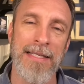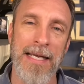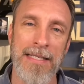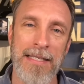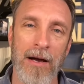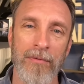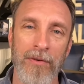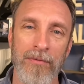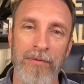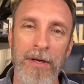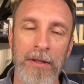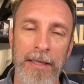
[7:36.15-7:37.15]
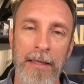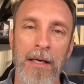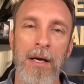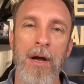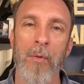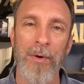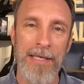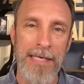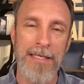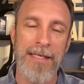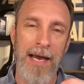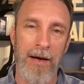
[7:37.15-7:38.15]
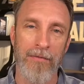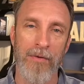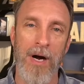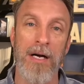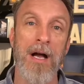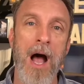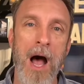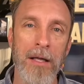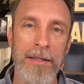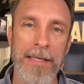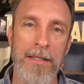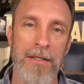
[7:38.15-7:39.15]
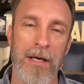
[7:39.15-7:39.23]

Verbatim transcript: it's self fulfilling we need to care for our colleagues'